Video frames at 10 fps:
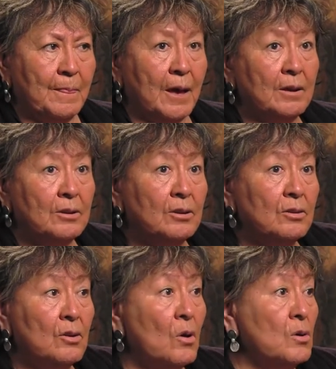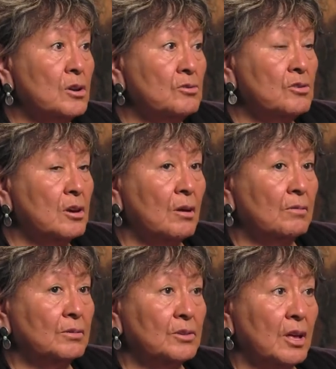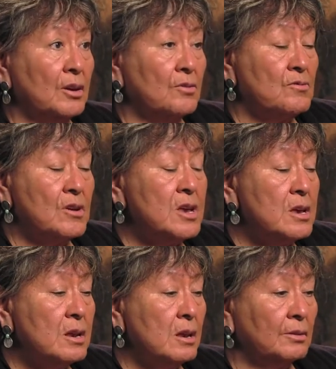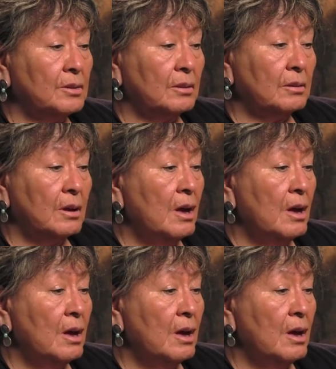I didn't know anything. I was like green as it,